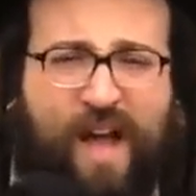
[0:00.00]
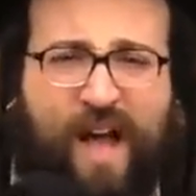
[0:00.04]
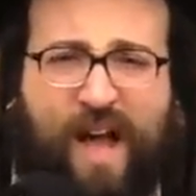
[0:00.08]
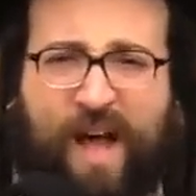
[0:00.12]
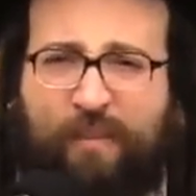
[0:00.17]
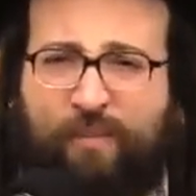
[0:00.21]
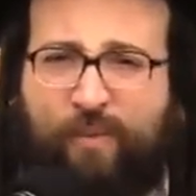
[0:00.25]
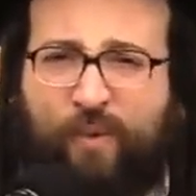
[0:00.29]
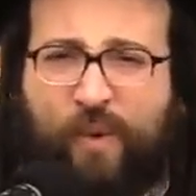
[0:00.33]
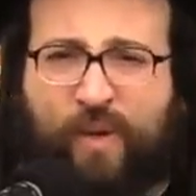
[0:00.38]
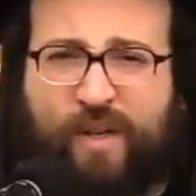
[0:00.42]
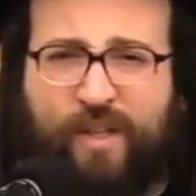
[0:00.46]

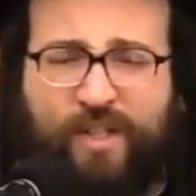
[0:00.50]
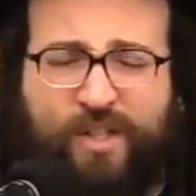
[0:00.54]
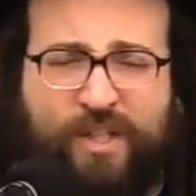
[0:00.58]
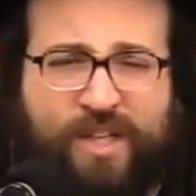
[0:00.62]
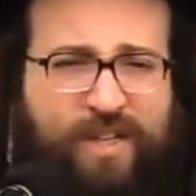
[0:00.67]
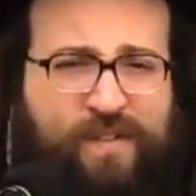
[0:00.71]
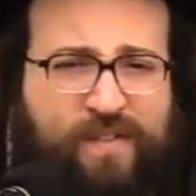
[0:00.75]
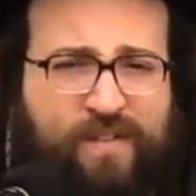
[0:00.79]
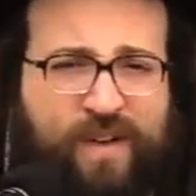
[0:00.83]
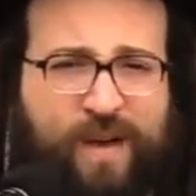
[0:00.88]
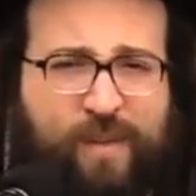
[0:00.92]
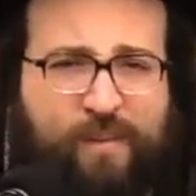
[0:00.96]
I'm doing
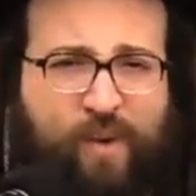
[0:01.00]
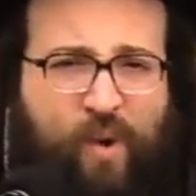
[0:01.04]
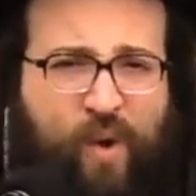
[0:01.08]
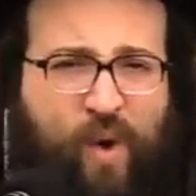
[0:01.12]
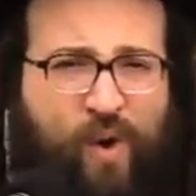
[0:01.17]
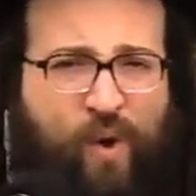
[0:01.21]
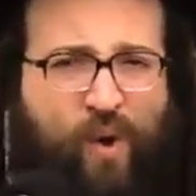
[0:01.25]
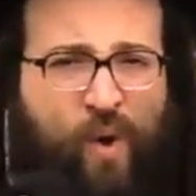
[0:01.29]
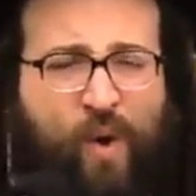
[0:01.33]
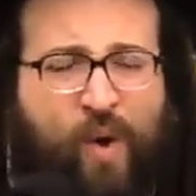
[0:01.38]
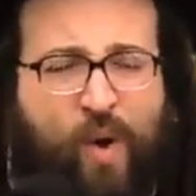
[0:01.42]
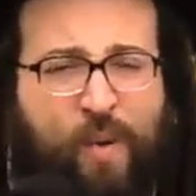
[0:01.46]
yeshiva. I'm
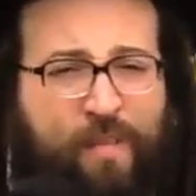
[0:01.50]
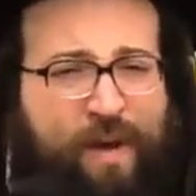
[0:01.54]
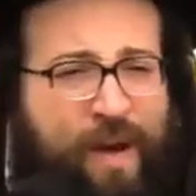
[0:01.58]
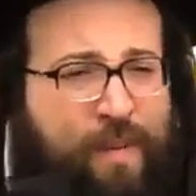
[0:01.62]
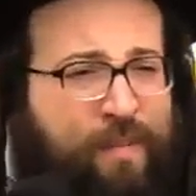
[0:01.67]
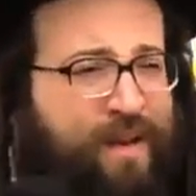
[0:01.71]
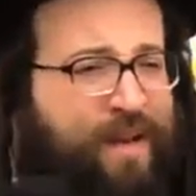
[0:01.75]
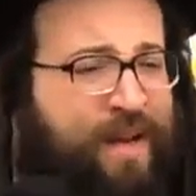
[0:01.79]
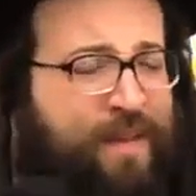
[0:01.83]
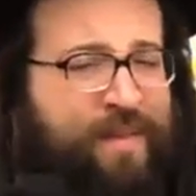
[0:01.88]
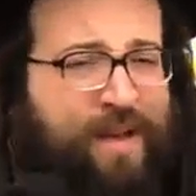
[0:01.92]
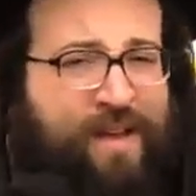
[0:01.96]
going home.
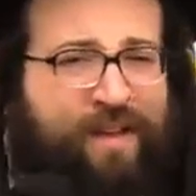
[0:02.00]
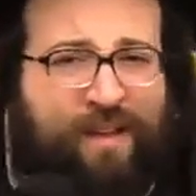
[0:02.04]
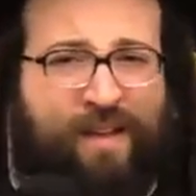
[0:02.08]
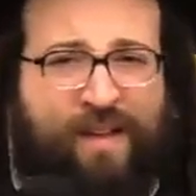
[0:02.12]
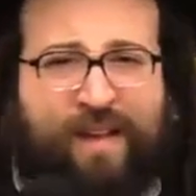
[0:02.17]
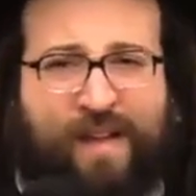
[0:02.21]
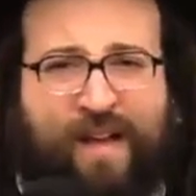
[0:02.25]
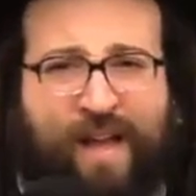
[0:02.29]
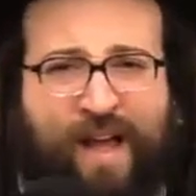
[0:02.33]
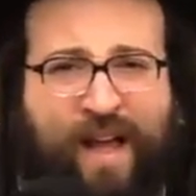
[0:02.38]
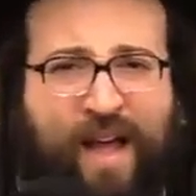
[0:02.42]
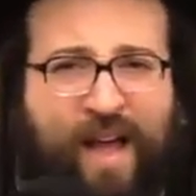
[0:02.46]

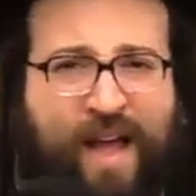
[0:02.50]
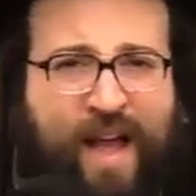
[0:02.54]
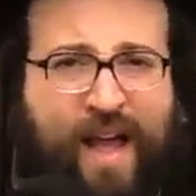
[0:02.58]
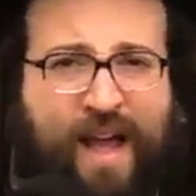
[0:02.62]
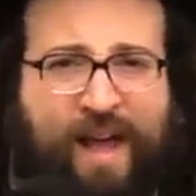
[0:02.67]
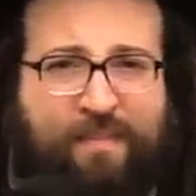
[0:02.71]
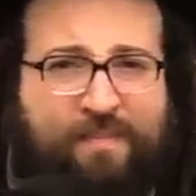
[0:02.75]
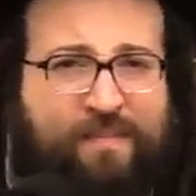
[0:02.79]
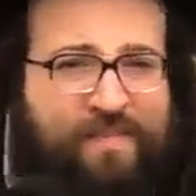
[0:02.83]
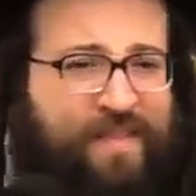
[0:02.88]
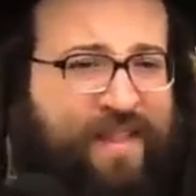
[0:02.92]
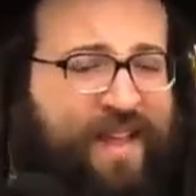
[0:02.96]

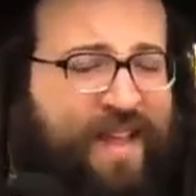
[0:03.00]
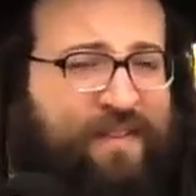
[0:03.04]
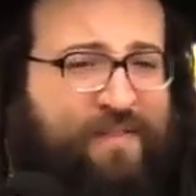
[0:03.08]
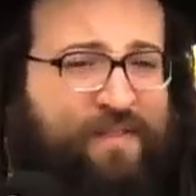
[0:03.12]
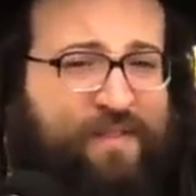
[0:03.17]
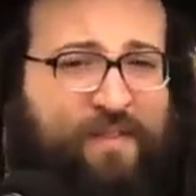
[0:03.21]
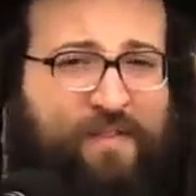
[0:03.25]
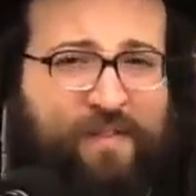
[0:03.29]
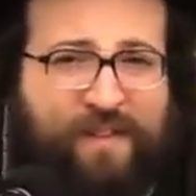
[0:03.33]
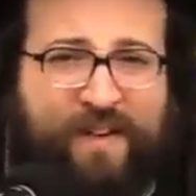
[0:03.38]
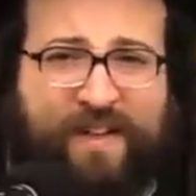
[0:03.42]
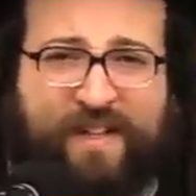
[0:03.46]
If
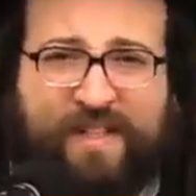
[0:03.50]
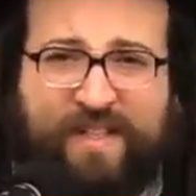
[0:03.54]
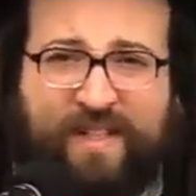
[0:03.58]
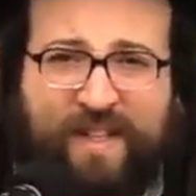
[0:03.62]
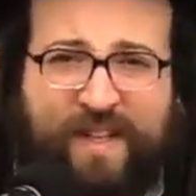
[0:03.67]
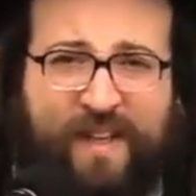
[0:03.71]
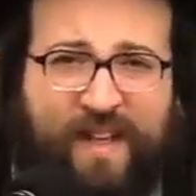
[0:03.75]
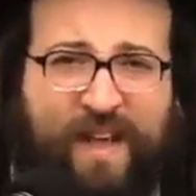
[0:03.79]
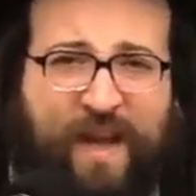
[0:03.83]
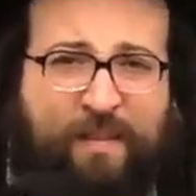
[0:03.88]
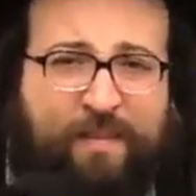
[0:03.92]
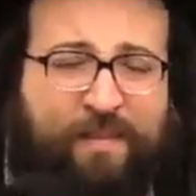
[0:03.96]
the first
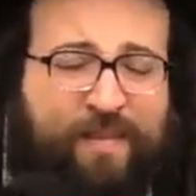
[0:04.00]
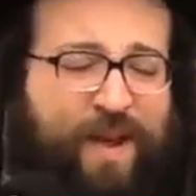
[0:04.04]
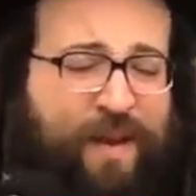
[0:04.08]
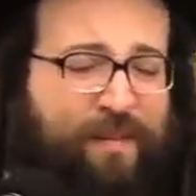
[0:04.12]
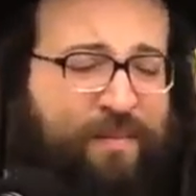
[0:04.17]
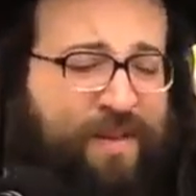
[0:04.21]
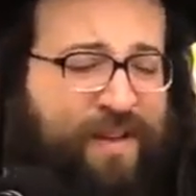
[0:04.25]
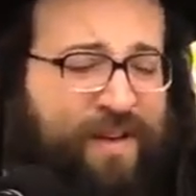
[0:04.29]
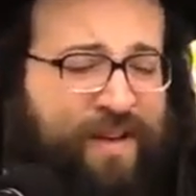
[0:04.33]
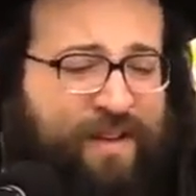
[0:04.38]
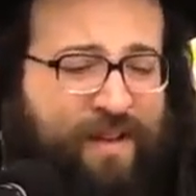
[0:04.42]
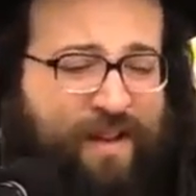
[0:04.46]
thing,
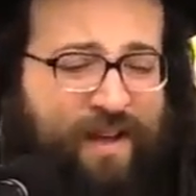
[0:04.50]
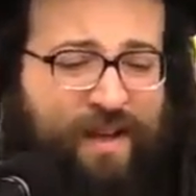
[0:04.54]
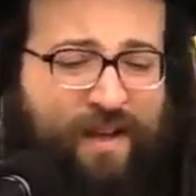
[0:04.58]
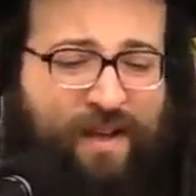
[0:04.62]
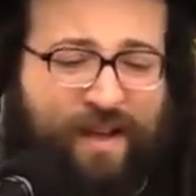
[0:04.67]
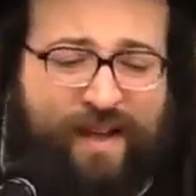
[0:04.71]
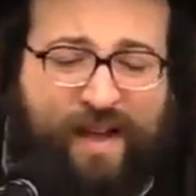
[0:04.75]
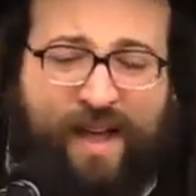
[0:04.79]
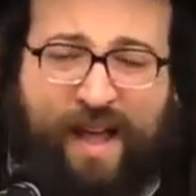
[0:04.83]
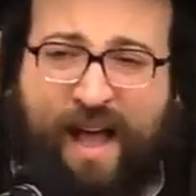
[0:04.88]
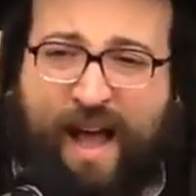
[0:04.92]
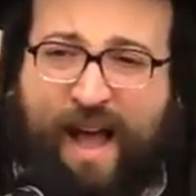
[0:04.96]
I'm
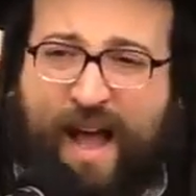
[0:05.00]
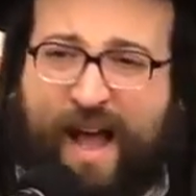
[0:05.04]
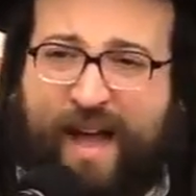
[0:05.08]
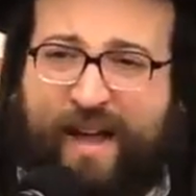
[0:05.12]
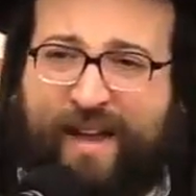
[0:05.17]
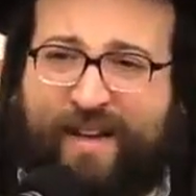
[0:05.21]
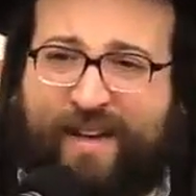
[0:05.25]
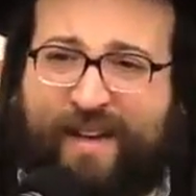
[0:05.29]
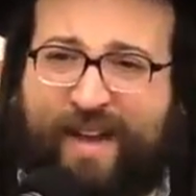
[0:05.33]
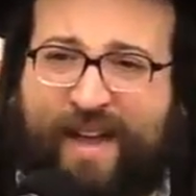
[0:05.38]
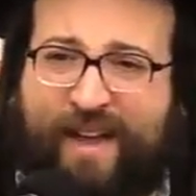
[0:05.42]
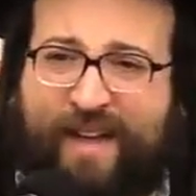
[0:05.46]

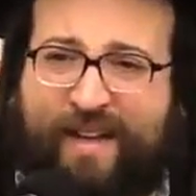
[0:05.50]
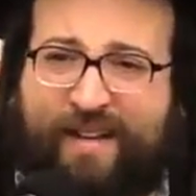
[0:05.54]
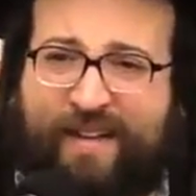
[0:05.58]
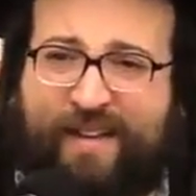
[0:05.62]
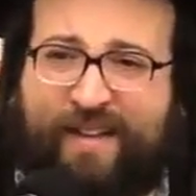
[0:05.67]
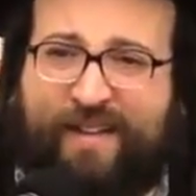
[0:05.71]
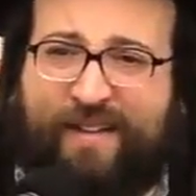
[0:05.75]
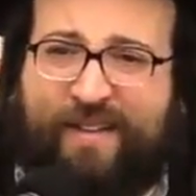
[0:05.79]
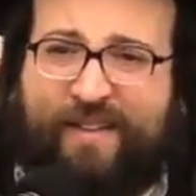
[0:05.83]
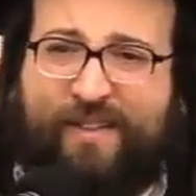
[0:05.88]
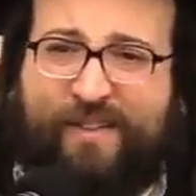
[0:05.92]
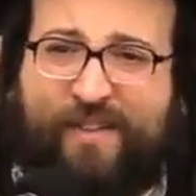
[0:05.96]

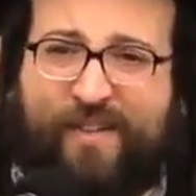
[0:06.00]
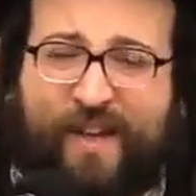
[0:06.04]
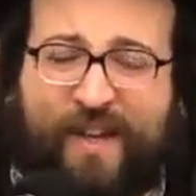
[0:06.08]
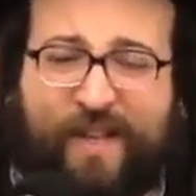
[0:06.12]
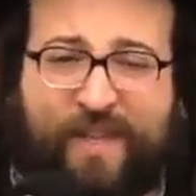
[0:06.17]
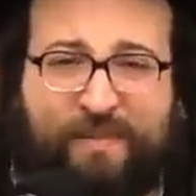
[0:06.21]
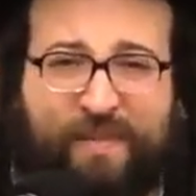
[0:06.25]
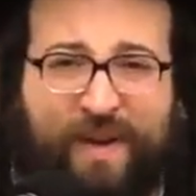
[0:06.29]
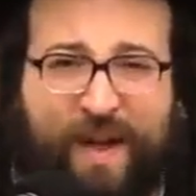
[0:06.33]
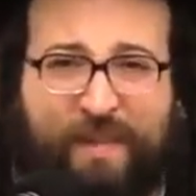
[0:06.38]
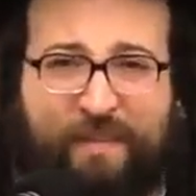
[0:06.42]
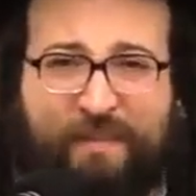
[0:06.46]
gonna
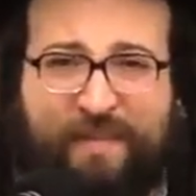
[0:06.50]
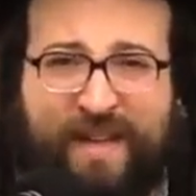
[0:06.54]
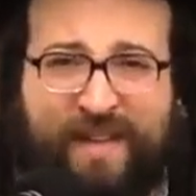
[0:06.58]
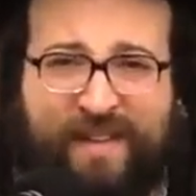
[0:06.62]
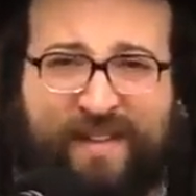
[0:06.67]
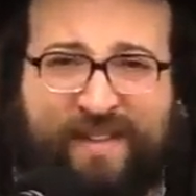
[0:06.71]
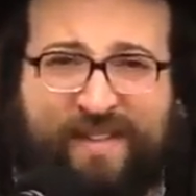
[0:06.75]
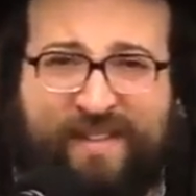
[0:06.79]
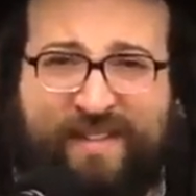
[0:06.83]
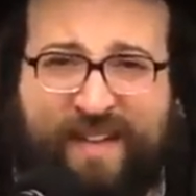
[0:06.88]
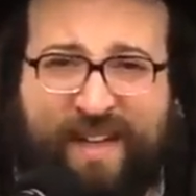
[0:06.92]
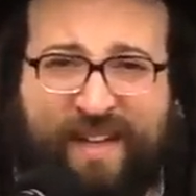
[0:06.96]
change my
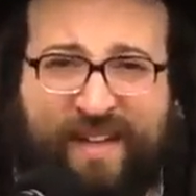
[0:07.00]
midas.